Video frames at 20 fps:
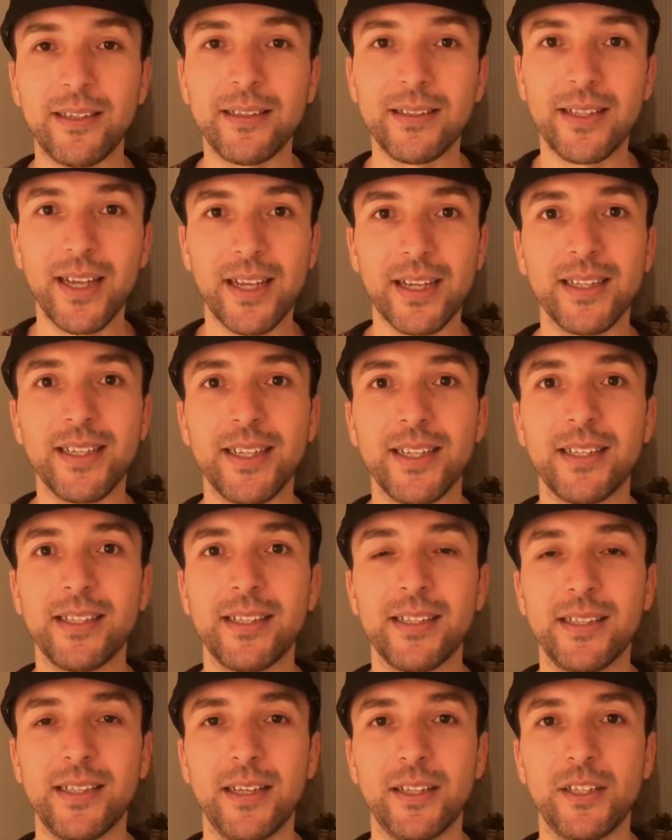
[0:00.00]
techniques
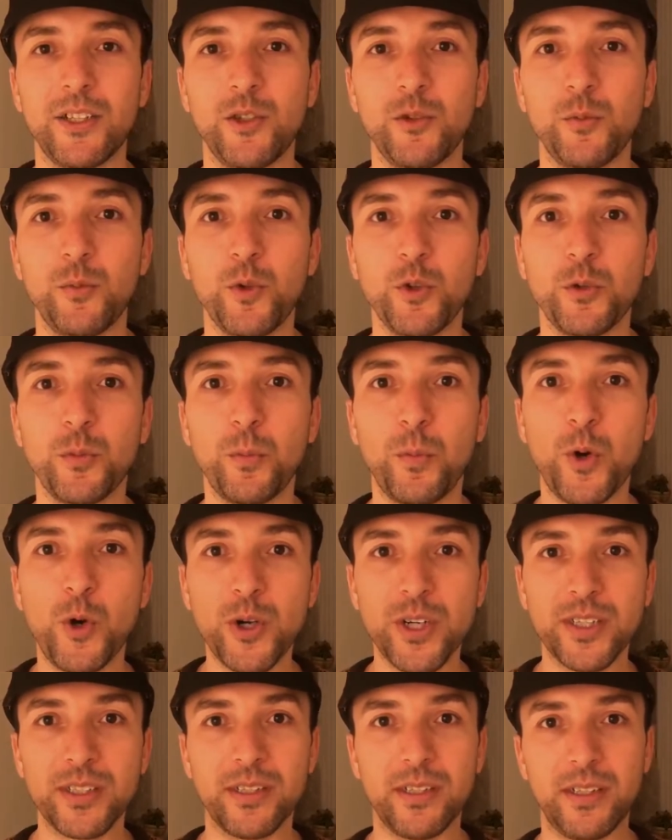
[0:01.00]
is that you put
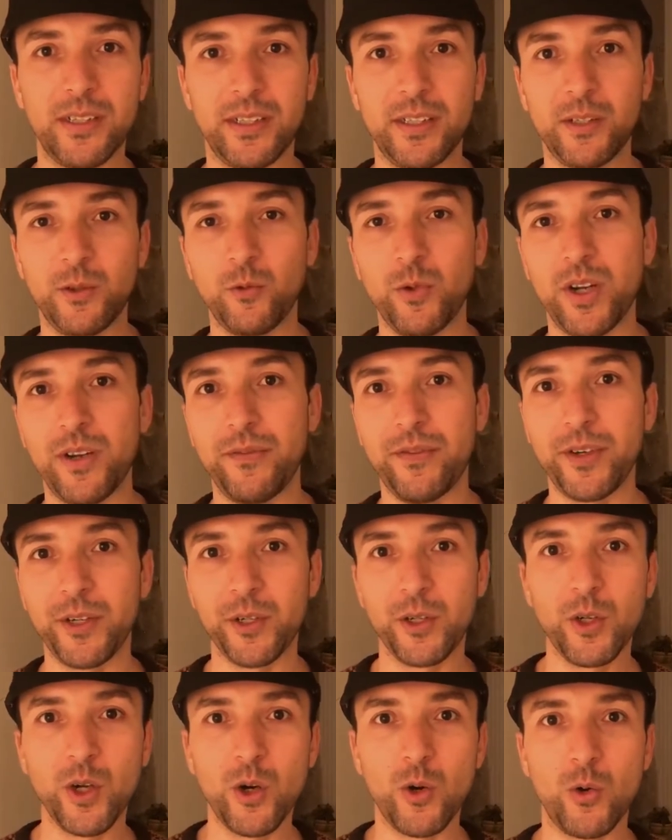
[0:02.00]
pointers wherever
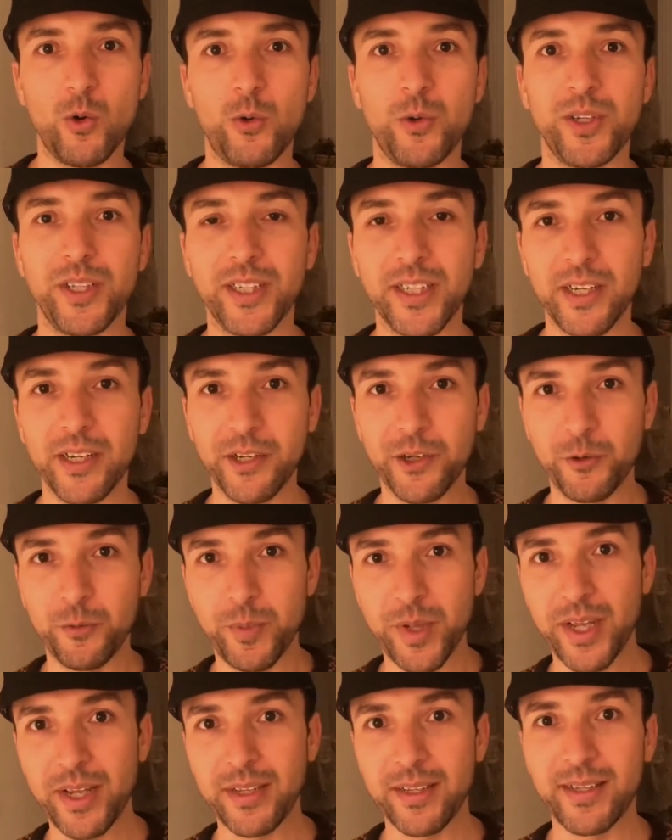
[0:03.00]
you go, near your
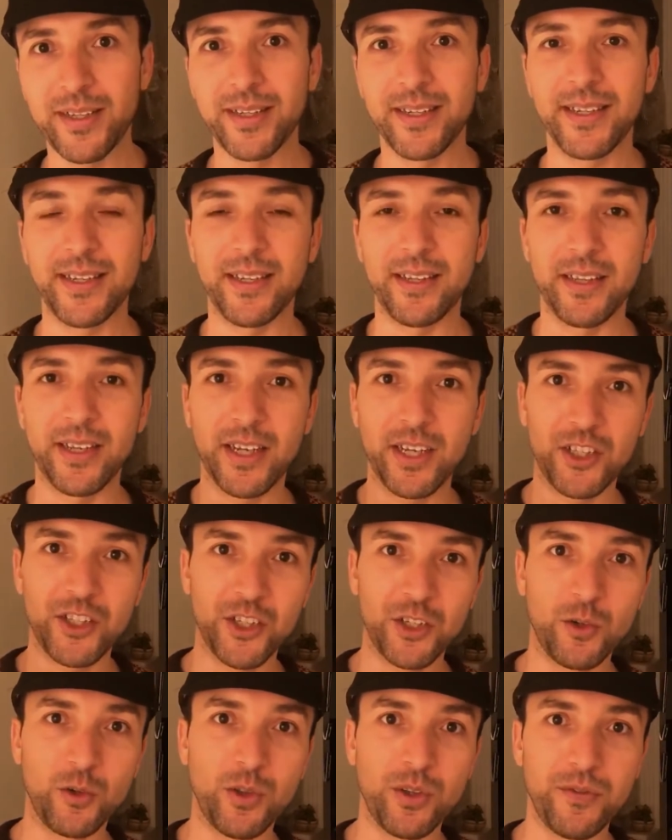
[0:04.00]
bed, in the
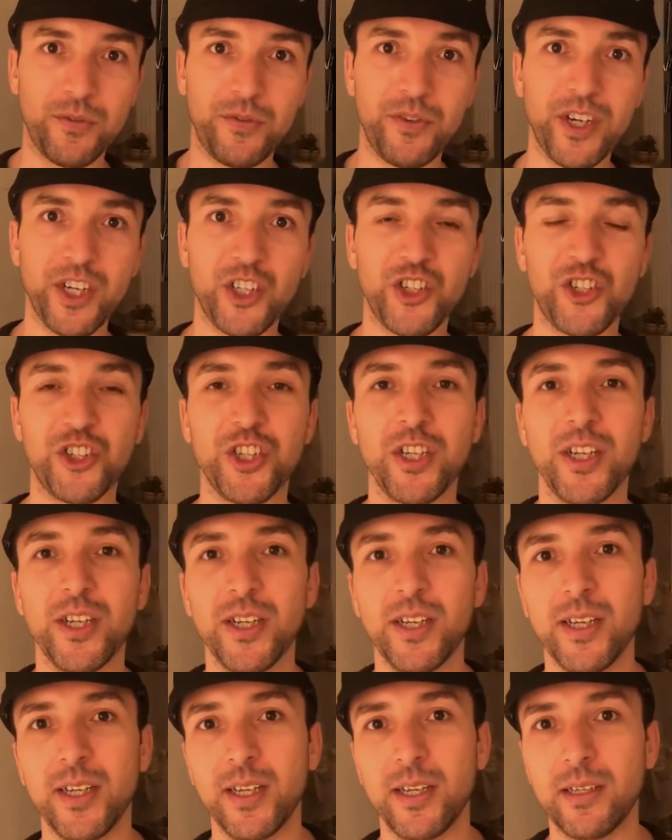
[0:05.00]
kitchen, on the fridge,
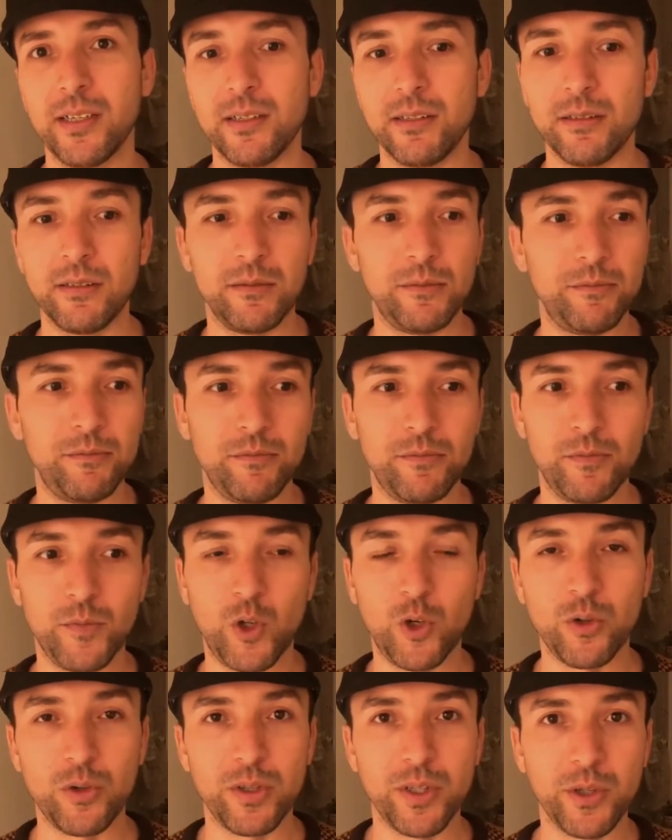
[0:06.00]

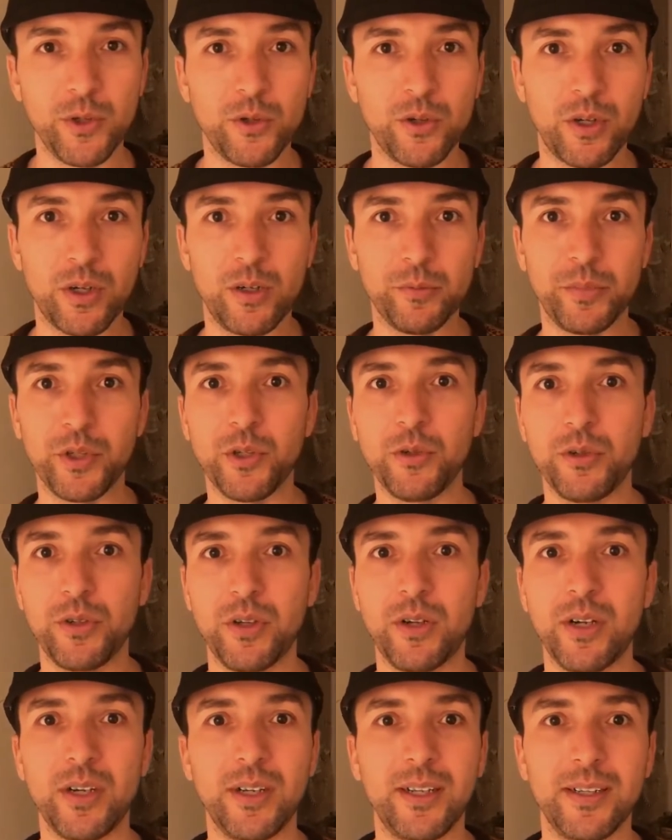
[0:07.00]
on your
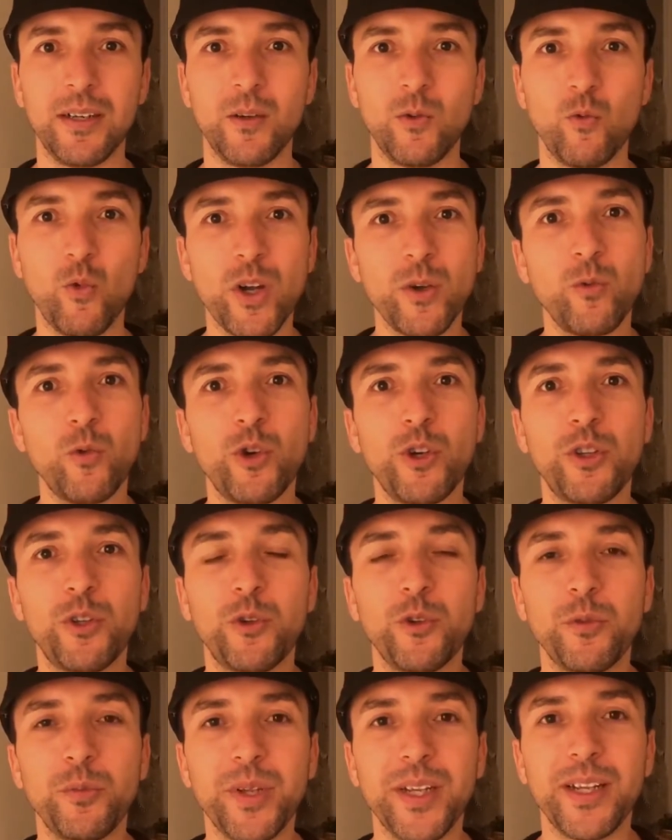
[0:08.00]
computer. One word
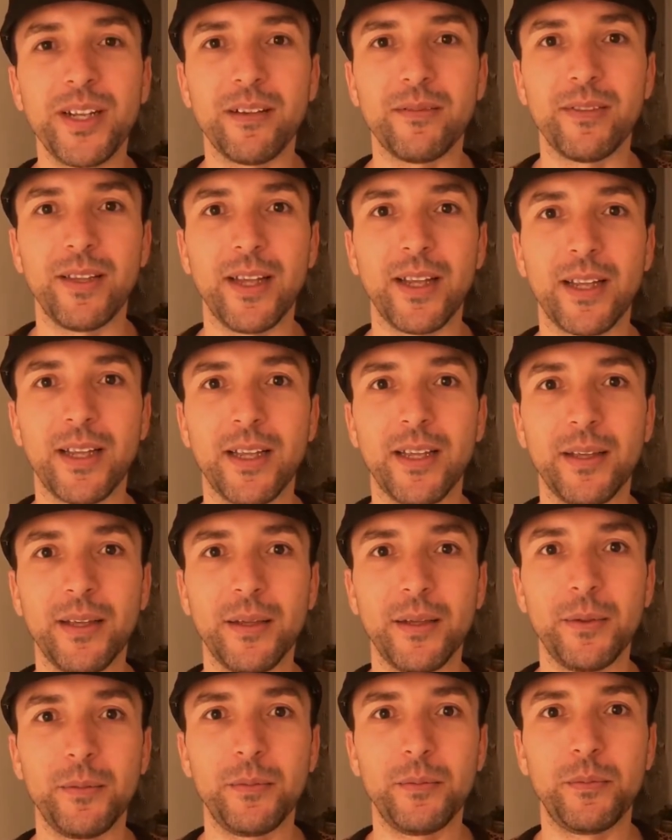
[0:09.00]
could be enough, like
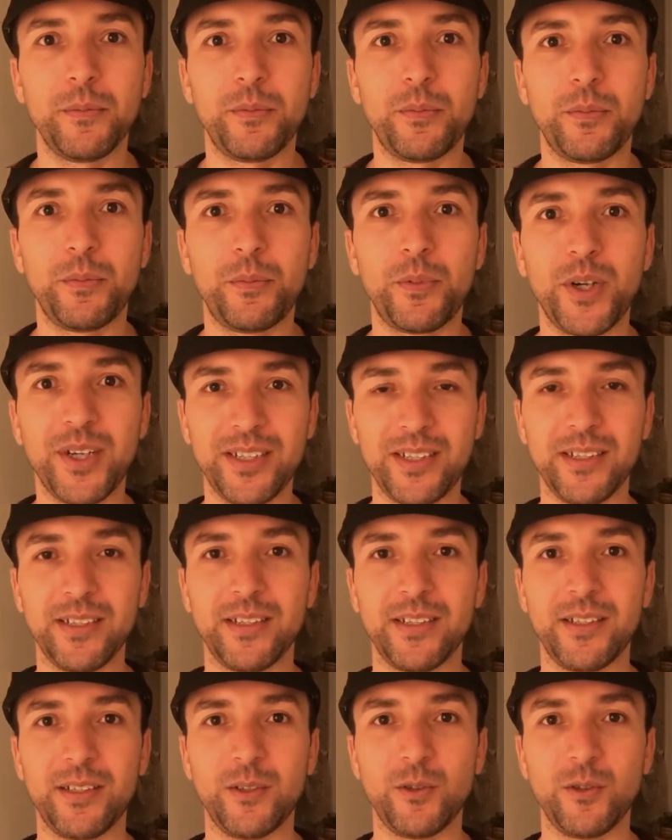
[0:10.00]
presence